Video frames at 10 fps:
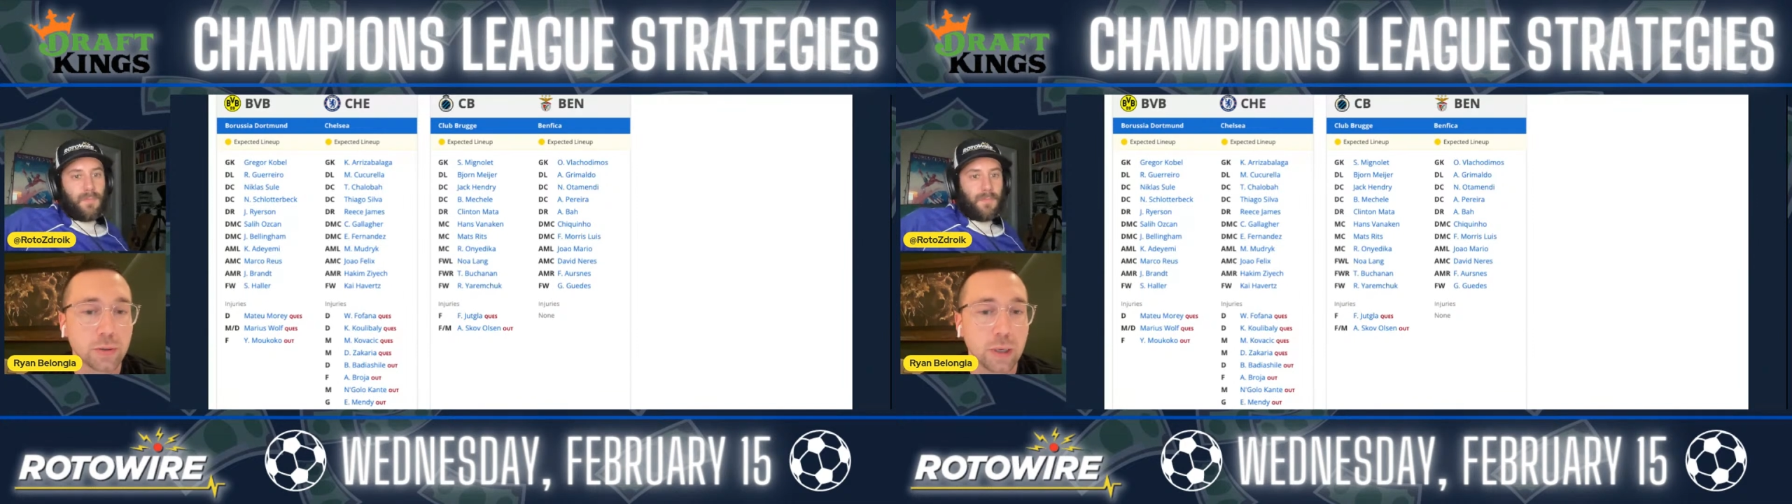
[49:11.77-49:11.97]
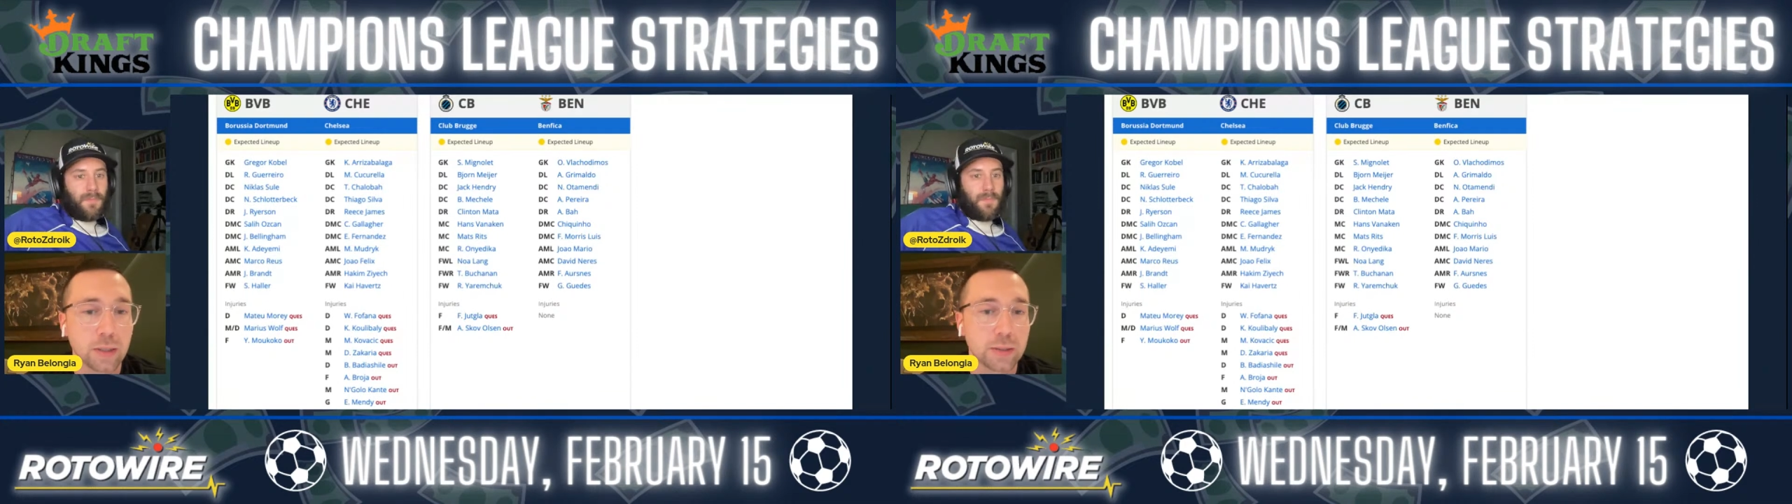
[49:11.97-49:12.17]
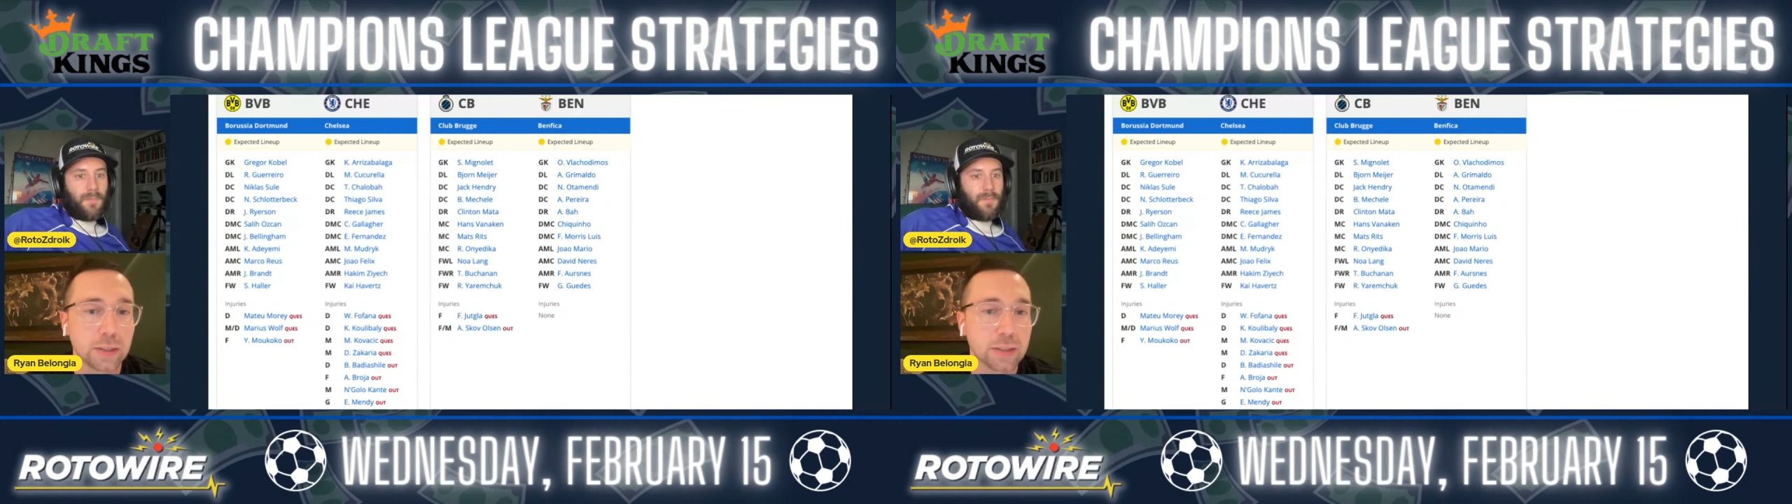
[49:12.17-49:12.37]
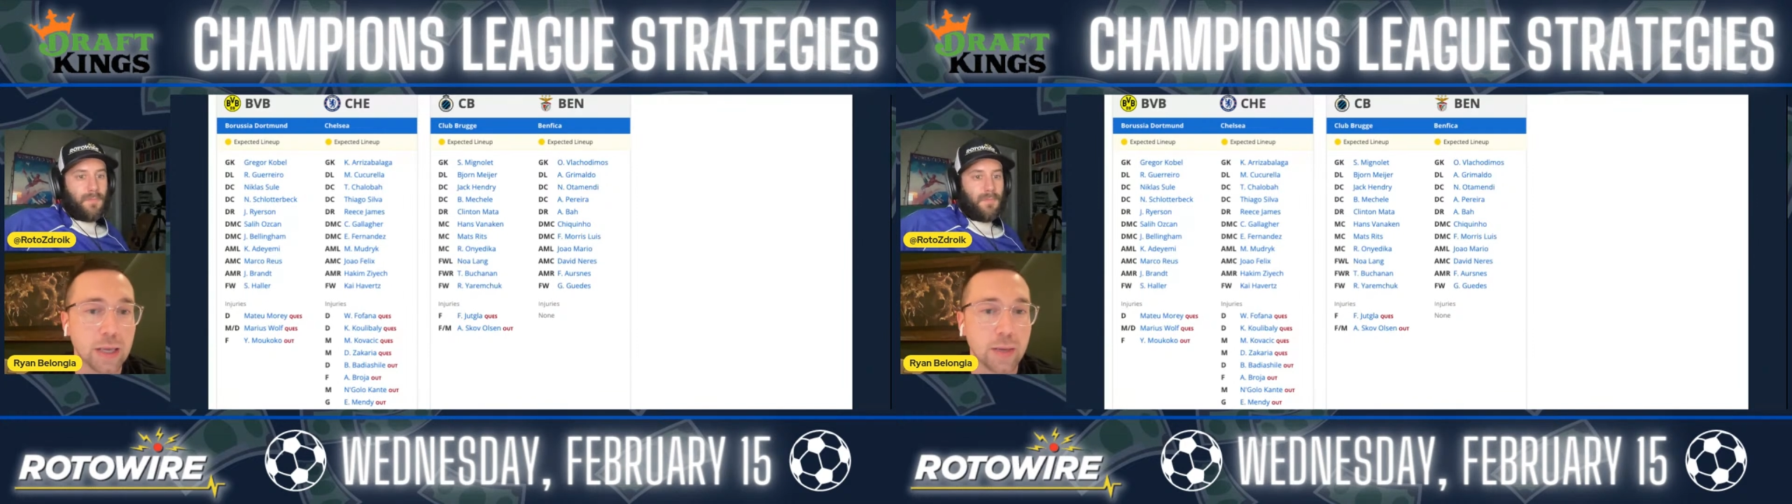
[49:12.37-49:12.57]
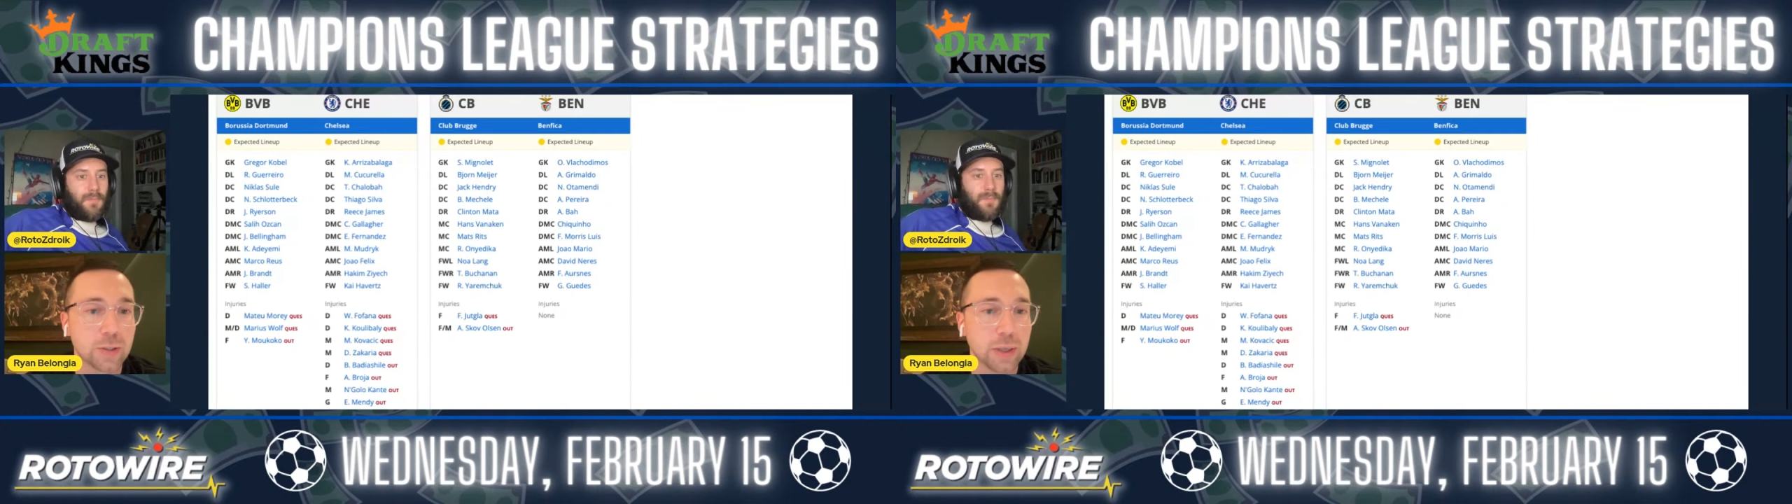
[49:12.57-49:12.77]
on a
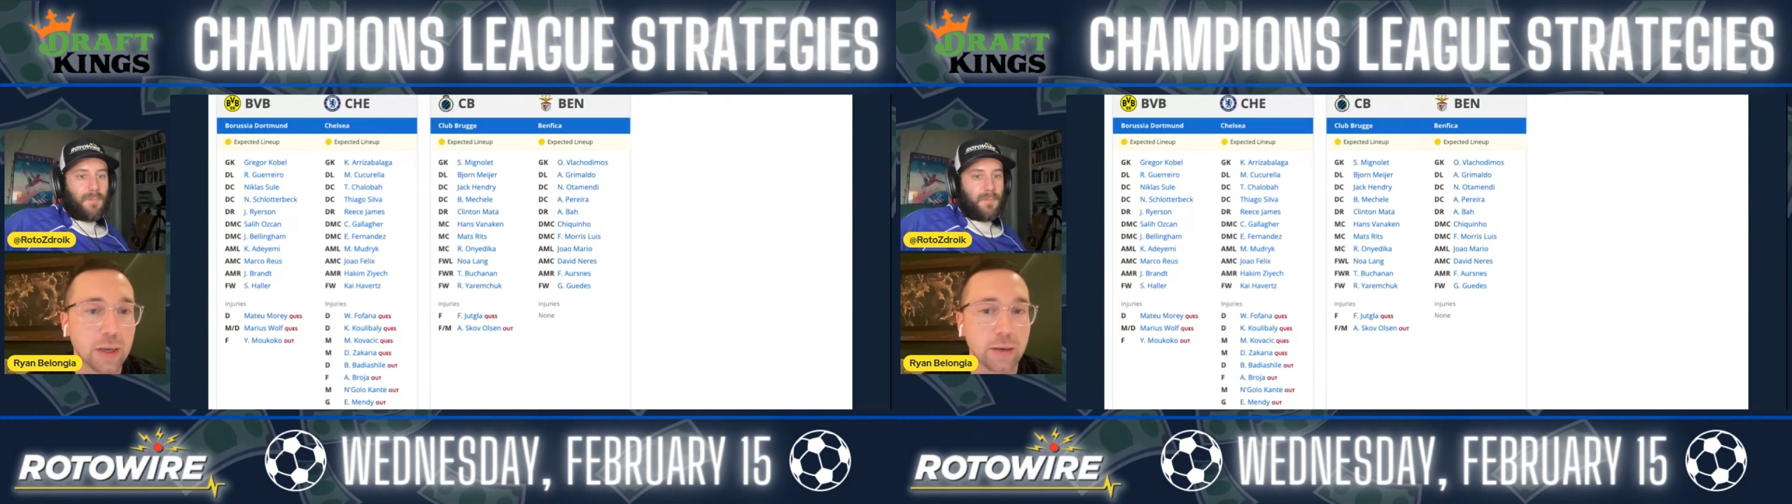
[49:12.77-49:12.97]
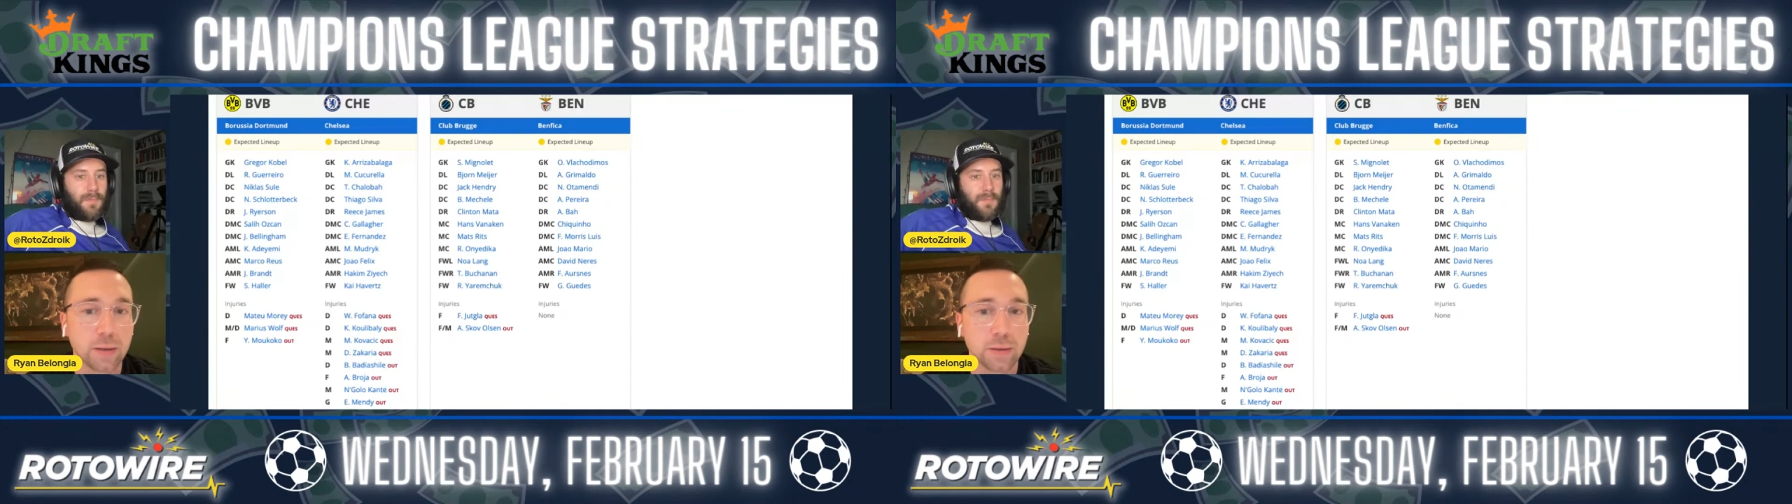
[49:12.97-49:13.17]
6-game slate.